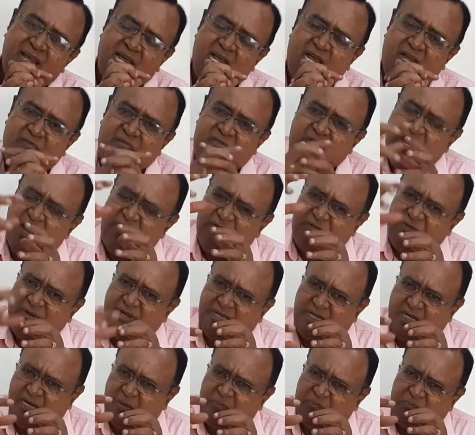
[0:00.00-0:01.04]
If the
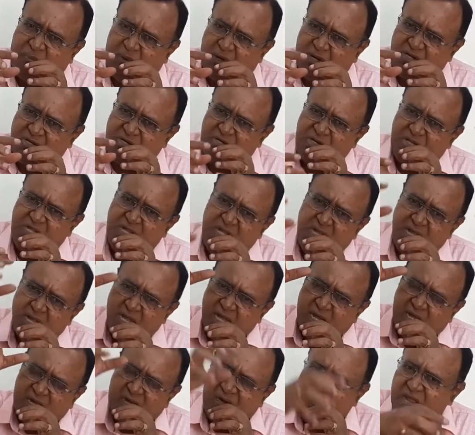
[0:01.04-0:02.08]
affected party
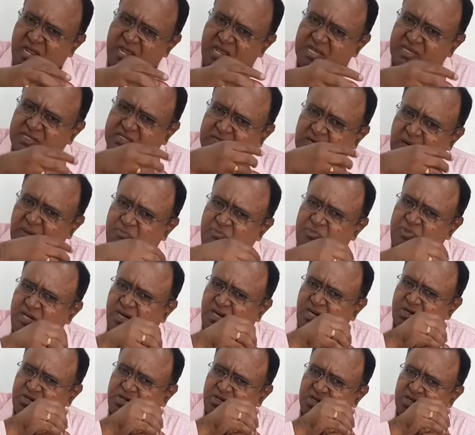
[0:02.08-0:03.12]
raise
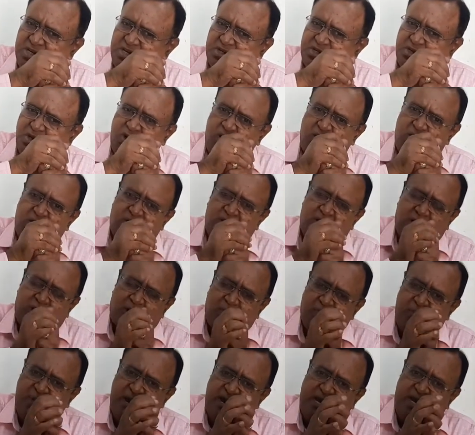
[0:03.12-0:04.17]
objections or
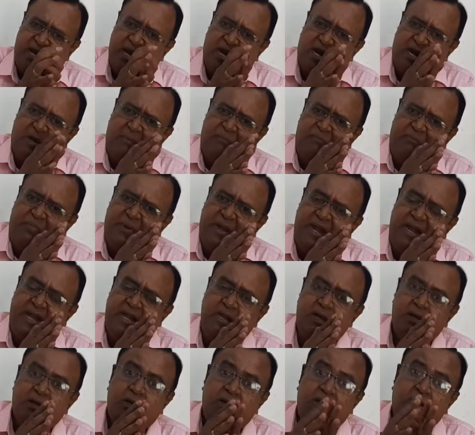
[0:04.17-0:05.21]
make a
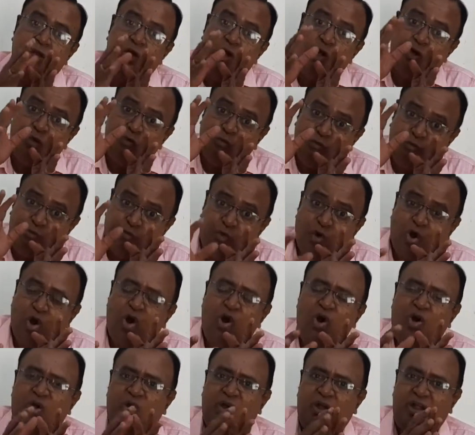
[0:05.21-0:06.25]
complaint,
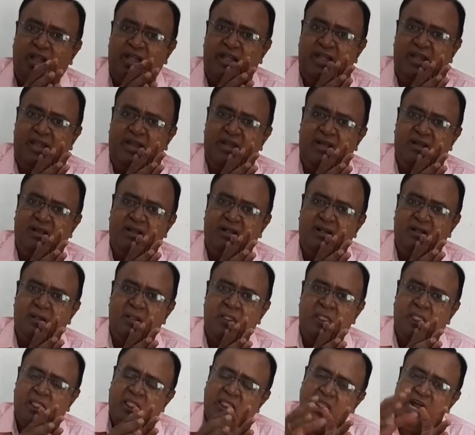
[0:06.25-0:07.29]
void.
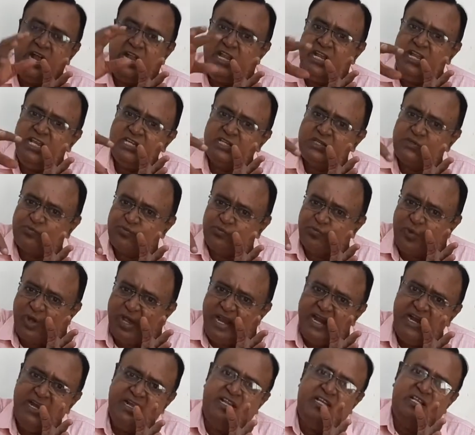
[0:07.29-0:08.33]
That is why
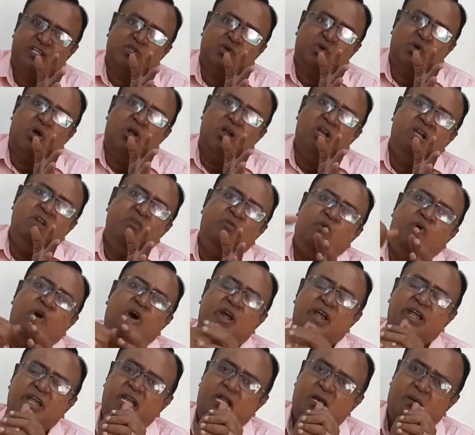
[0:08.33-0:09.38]
it is called
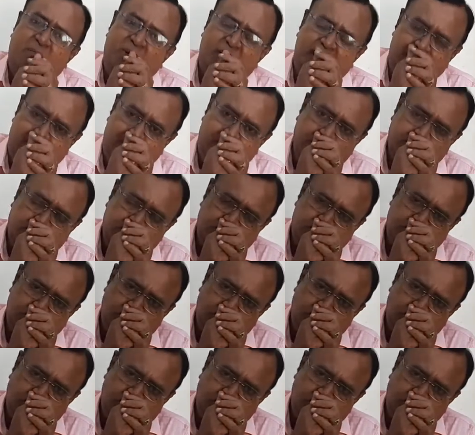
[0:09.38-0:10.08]
voidable.